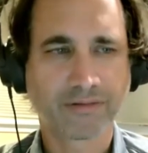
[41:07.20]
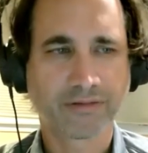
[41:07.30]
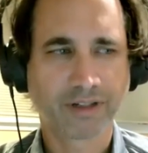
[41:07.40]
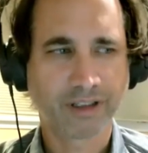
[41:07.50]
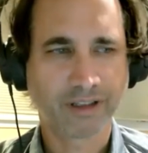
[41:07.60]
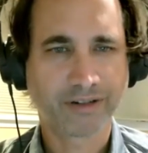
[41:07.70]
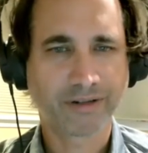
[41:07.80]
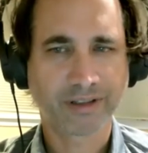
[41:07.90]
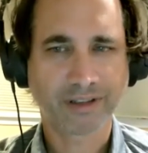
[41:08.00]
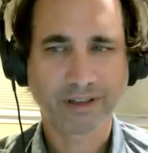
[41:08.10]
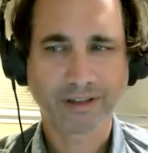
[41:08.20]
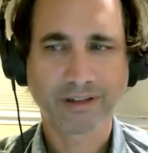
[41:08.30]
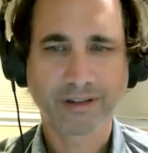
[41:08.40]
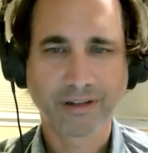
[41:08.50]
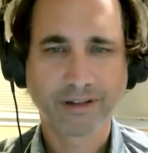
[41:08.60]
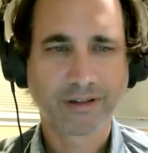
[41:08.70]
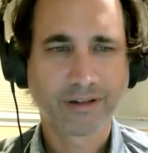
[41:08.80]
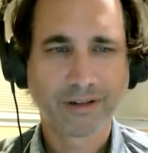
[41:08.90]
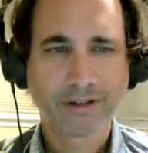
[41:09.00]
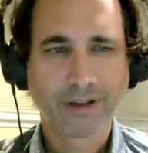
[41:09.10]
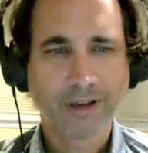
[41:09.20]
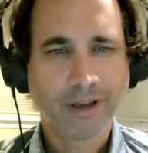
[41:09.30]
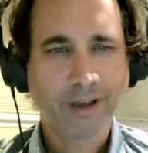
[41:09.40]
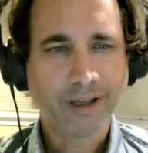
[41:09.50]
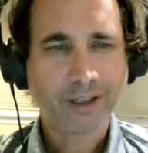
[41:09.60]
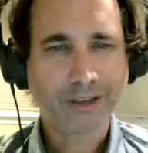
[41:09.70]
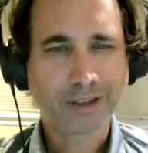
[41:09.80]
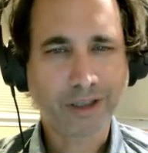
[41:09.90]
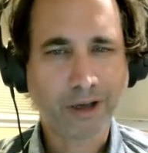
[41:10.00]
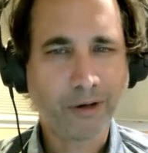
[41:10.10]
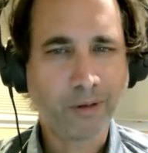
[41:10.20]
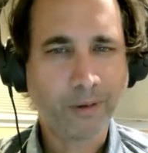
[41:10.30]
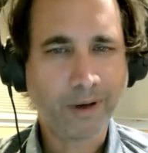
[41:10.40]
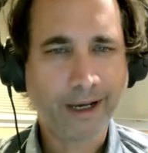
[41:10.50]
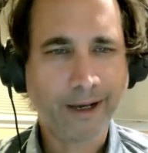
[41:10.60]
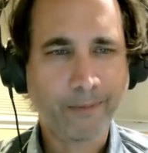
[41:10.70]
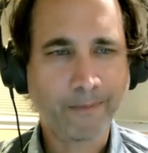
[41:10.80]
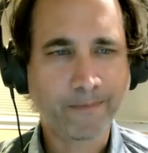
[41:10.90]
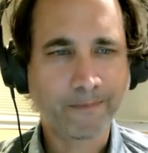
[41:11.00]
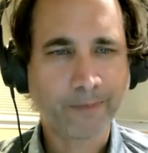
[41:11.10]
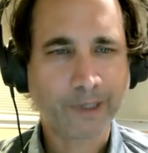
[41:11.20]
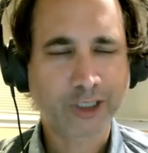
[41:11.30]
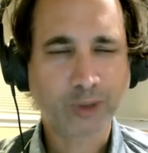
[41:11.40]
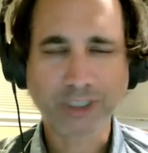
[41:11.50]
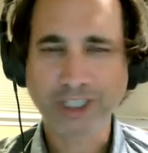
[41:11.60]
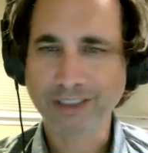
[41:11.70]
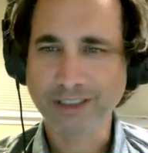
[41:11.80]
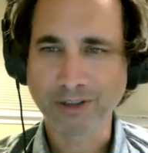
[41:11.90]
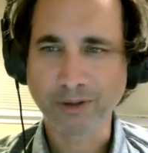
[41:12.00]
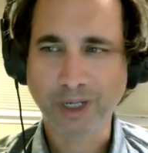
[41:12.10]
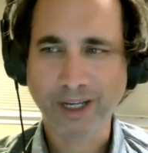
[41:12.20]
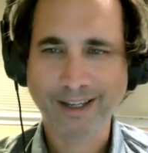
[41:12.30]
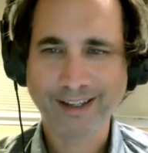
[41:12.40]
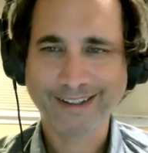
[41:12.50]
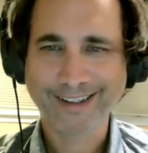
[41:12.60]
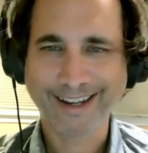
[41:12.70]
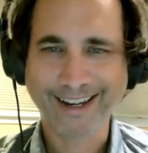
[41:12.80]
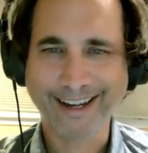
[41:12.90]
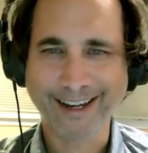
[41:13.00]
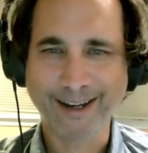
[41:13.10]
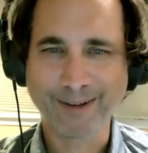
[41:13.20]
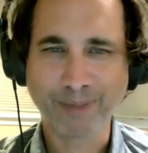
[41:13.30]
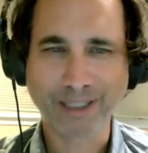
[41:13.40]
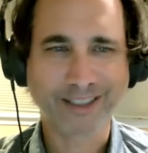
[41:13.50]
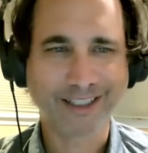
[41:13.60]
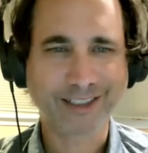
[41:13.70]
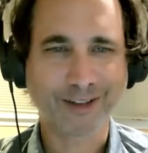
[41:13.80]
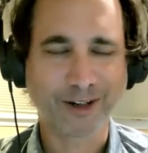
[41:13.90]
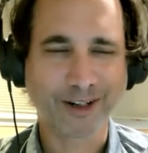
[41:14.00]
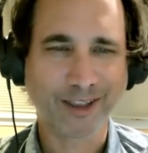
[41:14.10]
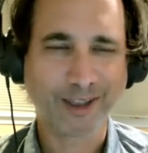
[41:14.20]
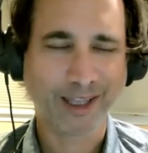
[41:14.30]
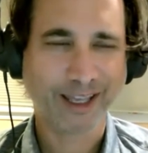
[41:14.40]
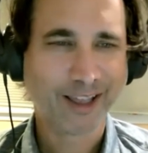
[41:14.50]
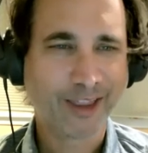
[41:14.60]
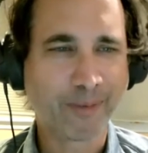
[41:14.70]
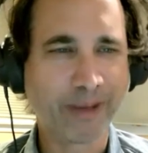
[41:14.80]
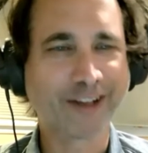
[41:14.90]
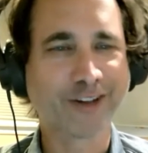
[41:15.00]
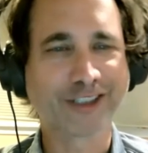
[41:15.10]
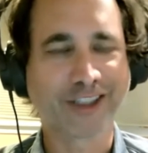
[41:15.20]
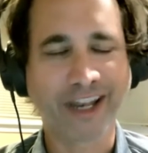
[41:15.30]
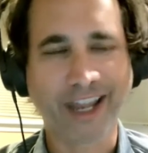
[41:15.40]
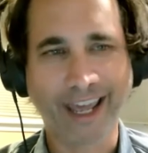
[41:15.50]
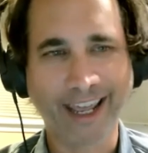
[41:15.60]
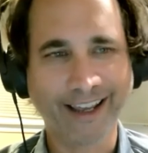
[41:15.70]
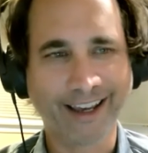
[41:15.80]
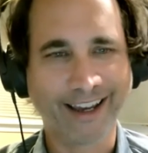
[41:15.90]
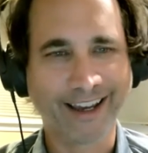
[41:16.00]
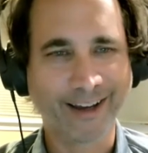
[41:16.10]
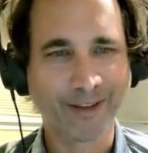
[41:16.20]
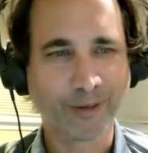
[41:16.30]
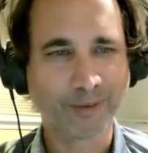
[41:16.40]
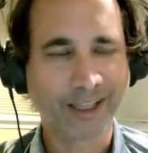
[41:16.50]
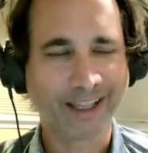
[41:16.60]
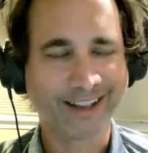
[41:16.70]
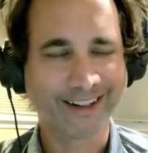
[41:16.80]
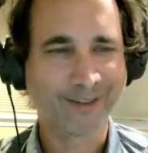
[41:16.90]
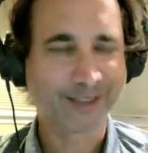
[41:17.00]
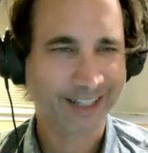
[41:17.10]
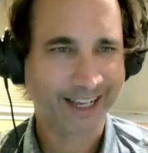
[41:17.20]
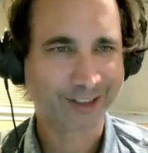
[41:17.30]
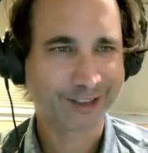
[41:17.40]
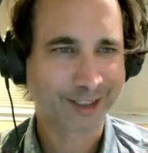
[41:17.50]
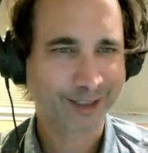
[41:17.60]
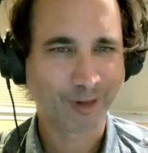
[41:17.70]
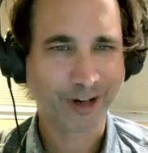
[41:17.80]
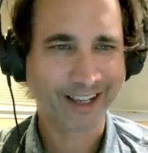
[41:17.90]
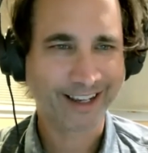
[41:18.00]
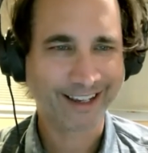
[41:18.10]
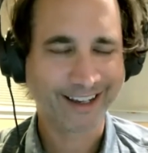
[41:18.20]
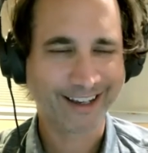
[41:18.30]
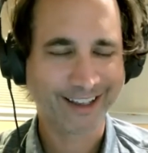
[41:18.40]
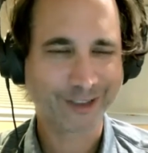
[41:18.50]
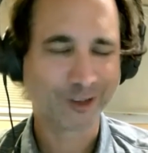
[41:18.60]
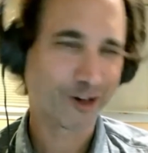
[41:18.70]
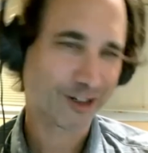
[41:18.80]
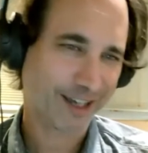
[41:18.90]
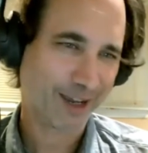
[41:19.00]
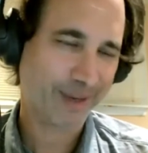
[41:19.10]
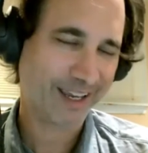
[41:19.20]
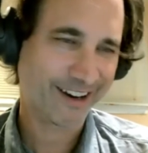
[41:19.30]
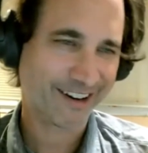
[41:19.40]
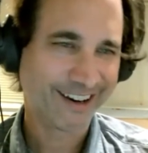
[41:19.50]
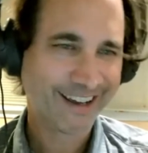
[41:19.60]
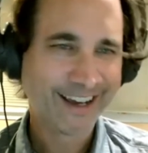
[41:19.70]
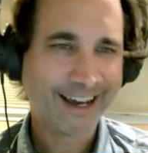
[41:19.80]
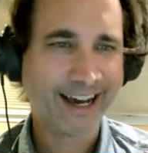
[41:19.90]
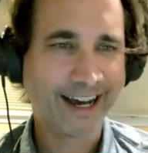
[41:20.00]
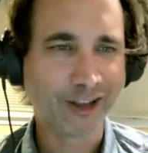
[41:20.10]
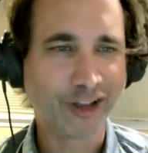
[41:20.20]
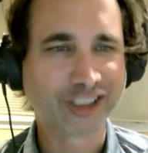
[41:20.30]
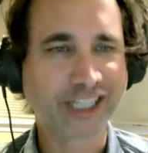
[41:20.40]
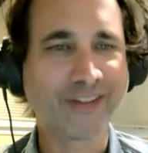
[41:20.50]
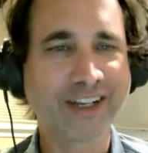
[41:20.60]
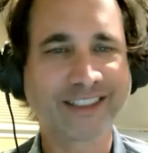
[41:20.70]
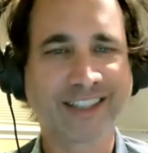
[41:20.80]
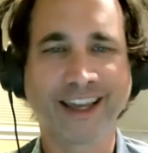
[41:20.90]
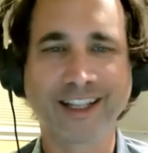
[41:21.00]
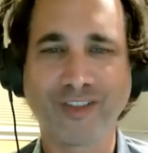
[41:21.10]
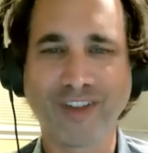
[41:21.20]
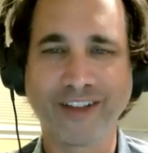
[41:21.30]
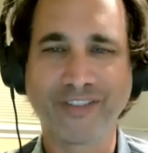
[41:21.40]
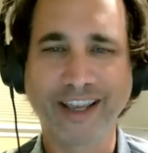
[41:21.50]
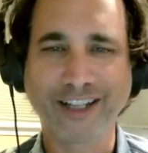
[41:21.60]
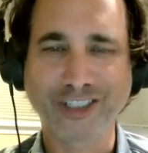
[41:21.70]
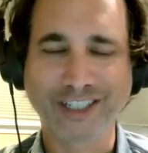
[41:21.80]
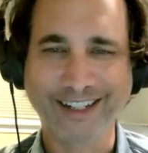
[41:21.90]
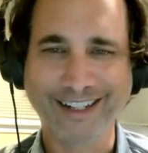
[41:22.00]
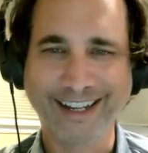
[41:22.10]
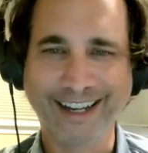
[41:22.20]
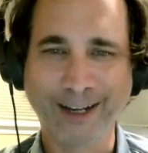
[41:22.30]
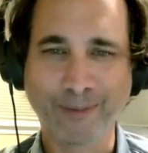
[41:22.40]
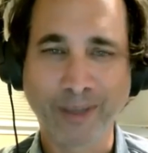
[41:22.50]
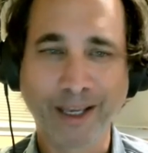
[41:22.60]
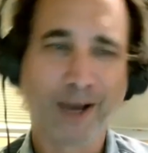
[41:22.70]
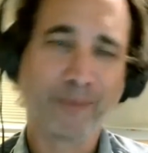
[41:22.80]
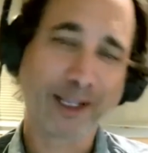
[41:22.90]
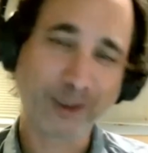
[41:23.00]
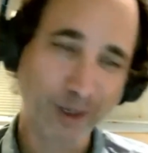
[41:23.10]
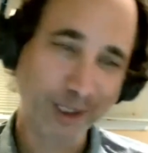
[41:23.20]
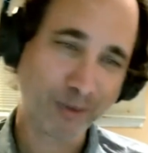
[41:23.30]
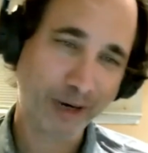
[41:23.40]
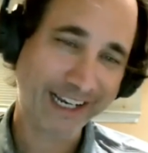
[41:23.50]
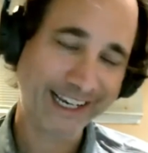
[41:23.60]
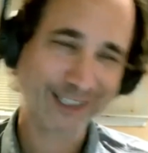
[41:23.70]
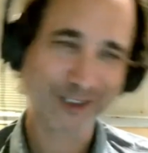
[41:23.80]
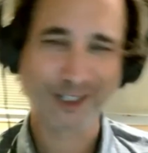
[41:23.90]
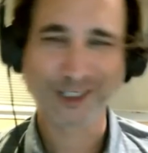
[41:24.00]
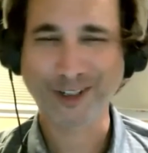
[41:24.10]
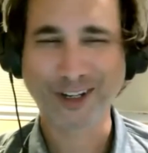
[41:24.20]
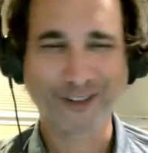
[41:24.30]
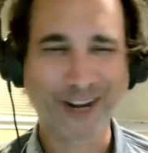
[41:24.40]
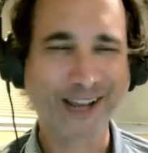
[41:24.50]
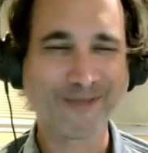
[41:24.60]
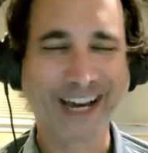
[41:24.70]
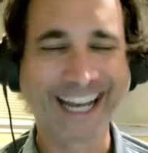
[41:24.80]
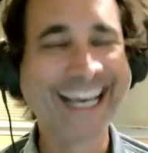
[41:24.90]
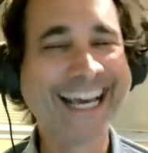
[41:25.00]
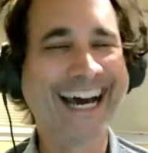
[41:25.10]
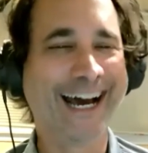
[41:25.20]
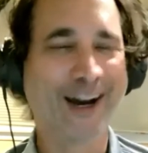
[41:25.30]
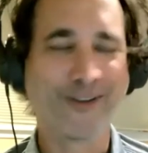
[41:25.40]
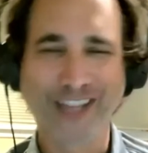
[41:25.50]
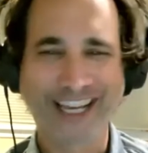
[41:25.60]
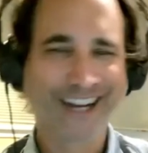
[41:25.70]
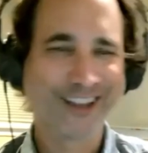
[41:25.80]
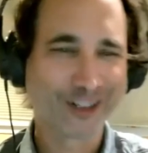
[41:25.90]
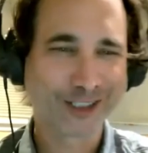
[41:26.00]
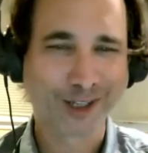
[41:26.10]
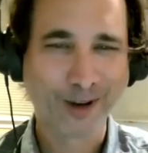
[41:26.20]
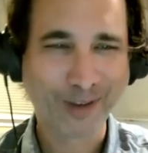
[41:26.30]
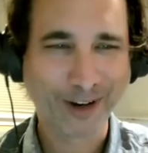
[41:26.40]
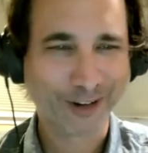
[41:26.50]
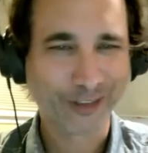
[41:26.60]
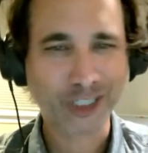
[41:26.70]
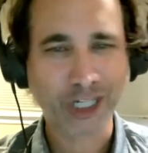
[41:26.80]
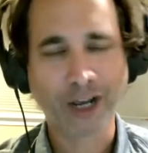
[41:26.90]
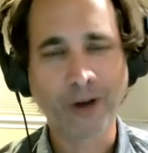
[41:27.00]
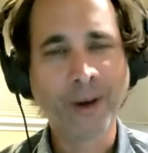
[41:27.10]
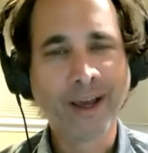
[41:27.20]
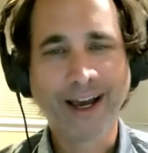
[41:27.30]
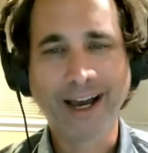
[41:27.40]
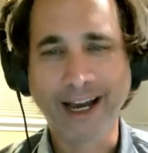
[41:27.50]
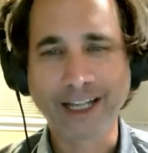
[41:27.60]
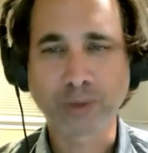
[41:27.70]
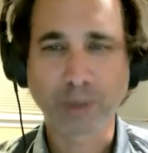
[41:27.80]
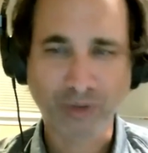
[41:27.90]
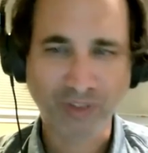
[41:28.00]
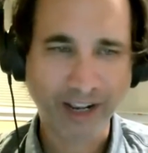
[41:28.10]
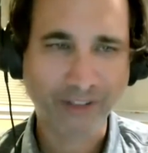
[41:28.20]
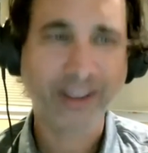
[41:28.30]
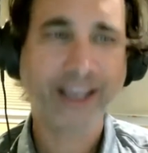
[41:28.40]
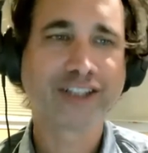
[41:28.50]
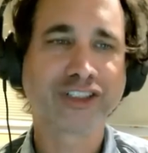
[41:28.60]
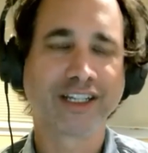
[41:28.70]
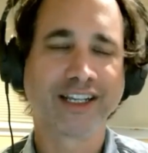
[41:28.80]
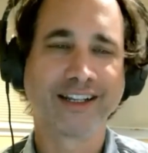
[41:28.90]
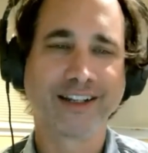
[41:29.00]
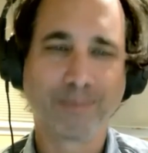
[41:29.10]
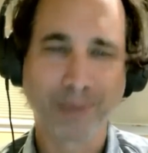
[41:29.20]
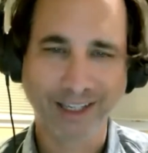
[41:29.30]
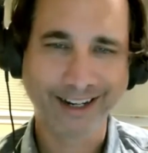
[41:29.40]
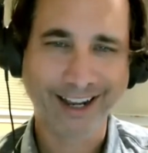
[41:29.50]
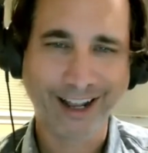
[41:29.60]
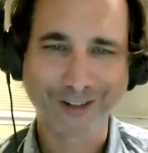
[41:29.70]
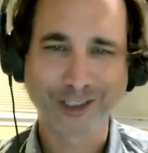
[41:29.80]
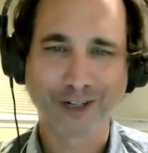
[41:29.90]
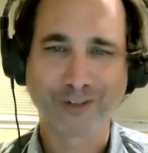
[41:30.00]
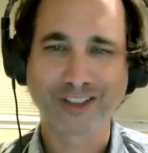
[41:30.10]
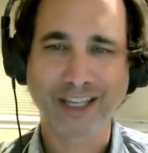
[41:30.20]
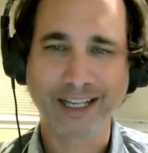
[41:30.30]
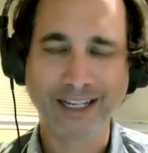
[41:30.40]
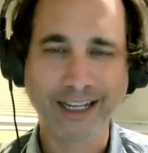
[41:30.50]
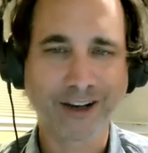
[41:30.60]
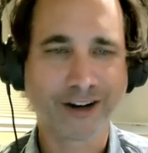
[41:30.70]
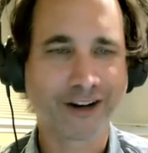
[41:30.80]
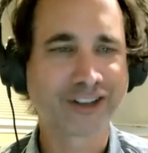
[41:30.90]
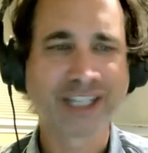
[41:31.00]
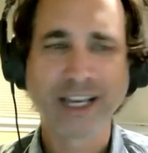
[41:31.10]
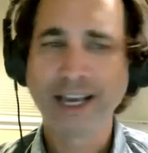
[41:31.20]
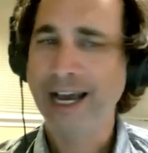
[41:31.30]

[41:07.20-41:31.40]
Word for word: Really interesting. So um, switching to uh, business or the, the big news of the day uh, that, the, that was announced this morning, uh, at least New York time here, uh, Longevity Science Foundation. Um, I'm not the one to break it. I saw, saw it already, but uh, hopefully I get a little scoop here on the show. Uh, Swiss Foundation, billion dollars over 10 years.